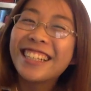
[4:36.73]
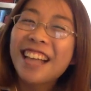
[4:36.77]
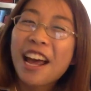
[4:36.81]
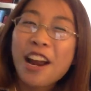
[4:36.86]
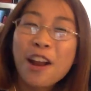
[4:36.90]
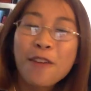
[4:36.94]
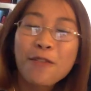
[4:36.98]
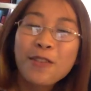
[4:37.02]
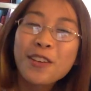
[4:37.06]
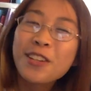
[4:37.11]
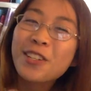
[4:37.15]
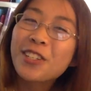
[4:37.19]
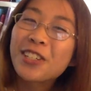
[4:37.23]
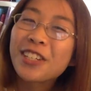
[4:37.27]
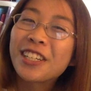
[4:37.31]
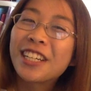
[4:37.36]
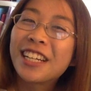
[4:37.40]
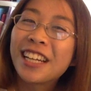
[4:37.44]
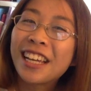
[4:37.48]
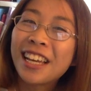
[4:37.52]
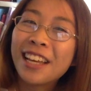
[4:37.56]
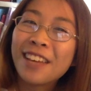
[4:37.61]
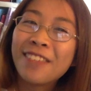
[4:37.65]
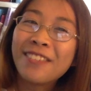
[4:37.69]
that a future
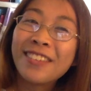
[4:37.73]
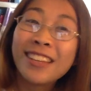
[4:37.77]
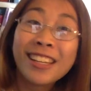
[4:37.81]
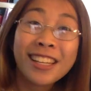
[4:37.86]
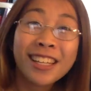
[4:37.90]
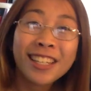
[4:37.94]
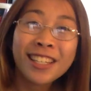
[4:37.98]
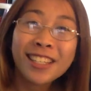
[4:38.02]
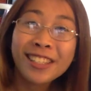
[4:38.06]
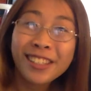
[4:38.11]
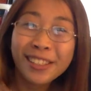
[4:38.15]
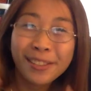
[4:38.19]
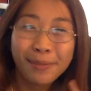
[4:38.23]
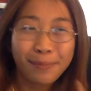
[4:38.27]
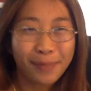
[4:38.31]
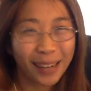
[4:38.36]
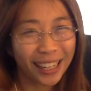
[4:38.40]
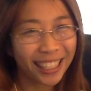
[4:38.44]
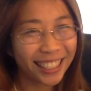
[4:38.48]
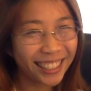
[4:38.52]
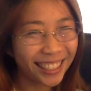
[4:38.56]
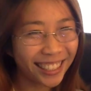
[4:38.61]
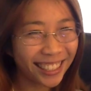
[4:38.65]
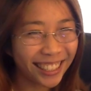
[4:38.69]
in him is
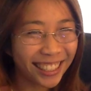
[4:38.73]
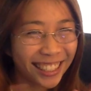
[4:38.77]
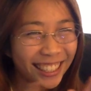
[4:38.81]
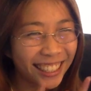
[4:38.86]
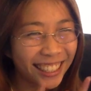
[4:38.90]
bright.